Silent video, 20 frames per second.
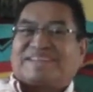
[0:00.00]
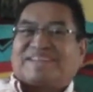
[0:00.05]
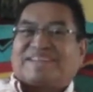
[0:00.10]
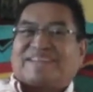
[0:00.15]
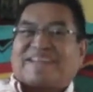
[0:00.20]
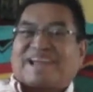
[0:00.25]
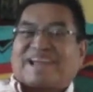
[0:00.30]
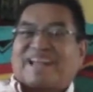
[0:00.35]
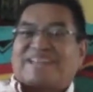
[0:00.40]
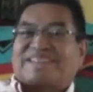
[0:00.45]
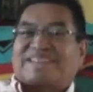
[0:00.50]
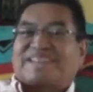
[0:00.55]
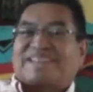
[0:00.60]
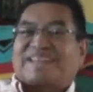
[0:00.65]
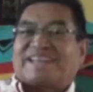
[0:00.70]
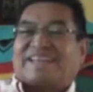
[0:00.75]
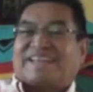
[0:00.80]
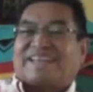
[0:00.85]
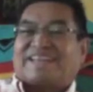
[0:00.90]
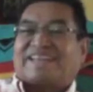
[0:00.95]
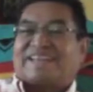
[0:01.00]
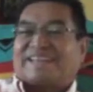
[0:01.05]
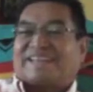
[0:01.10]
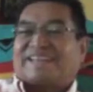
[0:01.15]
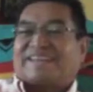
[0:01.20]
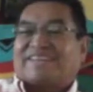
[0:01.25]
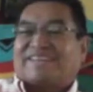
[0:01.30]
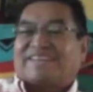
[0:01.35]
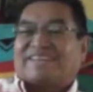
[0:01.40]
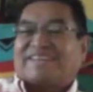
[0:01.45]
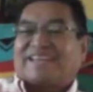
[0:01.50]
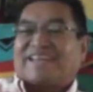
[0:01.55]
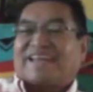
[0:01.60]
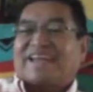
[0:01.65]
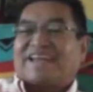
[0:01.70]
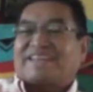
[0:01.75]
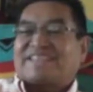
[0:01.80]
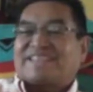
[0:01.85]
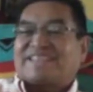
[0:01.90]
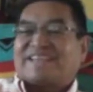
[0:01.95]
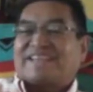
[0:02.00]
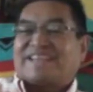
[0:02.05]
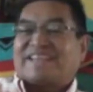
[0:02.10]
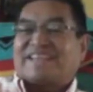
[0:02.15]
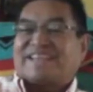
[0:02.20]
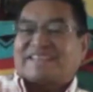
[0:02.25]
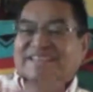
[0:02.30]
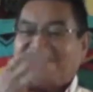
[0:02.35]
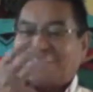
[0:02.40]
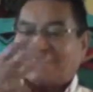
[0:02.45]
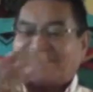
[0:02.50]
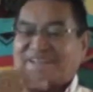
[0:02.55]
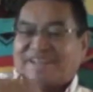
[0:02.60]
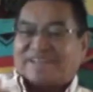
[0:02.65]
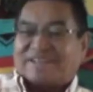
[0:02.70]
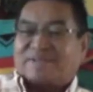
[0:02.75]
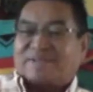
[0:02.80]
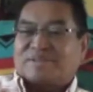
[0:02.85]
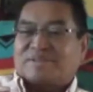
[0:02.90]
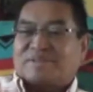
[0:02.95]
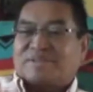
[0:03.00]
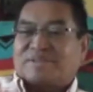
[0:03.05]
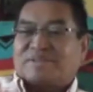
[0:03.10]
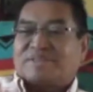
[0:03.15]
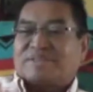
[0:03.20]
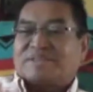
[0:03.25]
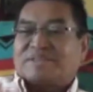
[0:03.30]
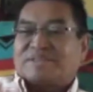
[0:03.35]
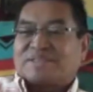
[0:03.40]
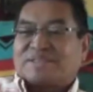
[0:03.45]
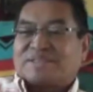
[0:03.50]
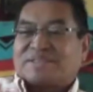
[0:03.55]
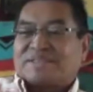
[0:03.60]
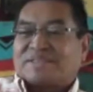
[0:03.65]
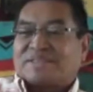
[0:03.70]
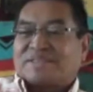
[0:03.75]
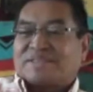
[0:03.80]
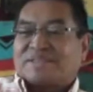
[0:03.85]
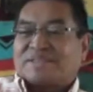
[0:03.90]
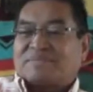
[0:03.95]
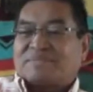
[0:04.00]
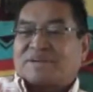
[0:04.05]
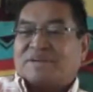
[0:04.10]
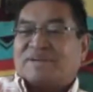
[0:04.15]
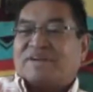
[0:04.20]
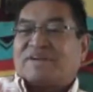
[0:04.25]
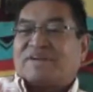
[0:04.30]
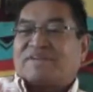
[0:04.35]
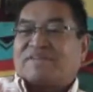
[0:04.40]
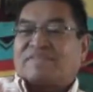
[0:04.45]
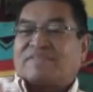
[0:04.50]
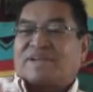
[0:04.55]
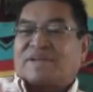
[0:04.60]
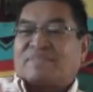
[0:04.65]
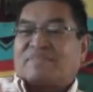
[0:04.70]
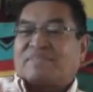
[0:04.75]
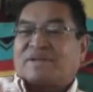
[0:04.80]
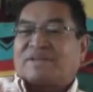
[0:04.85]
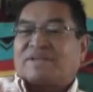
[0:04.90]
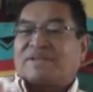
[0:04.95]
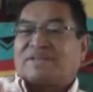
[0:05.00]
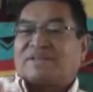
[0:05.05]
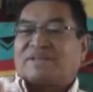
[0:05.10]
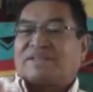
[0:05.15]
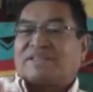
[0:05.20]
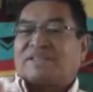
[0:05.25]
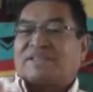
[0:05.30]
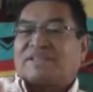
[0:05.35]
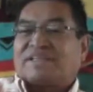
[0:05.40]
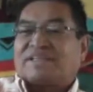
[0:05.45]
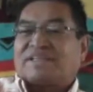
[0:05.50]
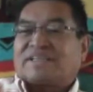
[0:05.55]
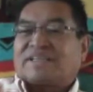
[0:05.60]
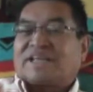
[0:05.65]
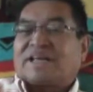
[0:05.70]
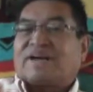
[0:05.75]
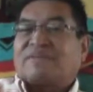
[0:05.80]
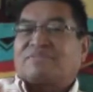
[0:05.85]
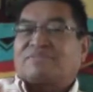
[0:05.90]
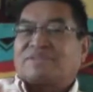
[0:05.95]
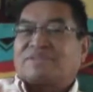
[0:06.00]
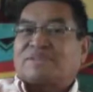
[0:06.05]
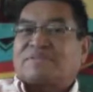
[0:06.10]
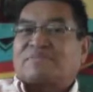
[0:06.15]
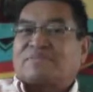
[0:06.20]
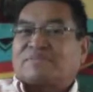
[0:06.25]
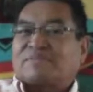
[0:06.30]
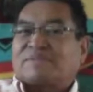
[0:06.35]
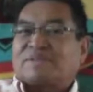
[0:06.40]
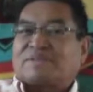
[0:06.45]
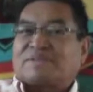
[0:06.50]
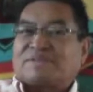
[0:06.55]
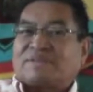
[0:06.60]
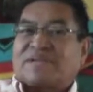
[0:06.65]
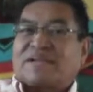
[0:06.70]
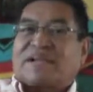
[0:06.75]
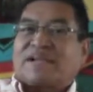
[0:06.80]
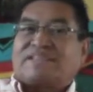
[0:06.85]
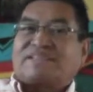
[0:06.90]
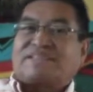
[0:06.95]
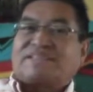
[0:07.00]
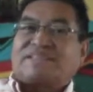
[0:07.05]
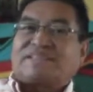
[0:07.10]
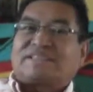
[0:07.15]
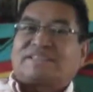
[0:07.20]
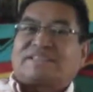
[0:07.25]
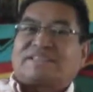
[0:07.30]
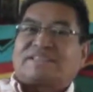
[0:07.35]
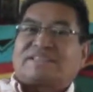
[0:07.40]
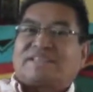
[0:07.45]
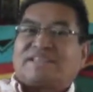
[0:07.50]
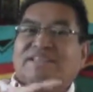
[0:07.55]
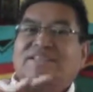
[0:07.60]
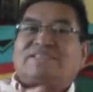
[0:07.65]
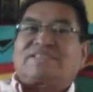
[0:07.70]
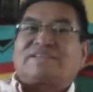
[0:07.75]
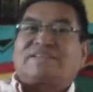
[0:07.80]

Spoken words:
They actually get into that spirit of that bird, and it helps them to dance easily.